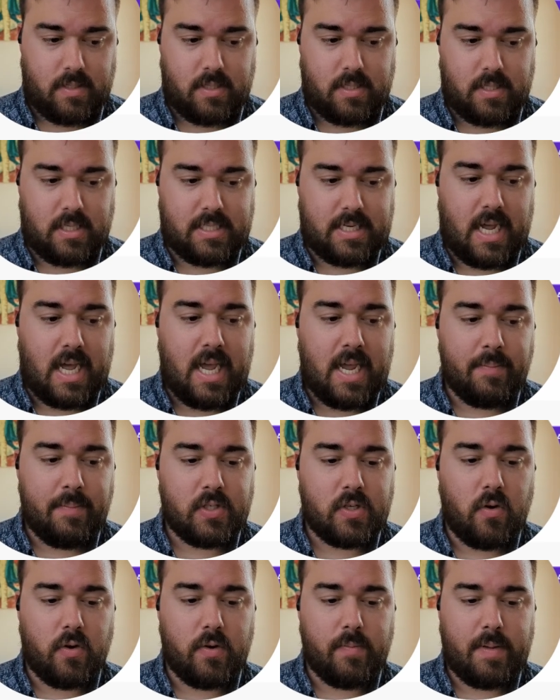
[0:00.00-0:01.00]
the time is
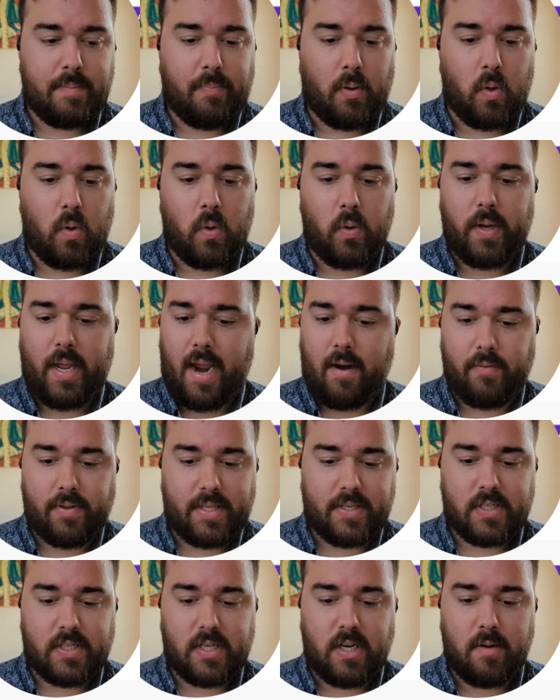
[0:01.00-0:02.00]
going to be pulled,
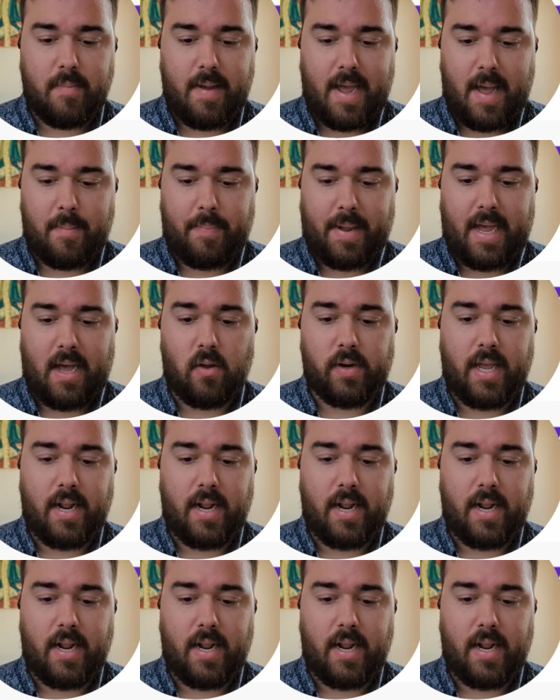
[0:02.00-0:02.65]
everything's going to map out,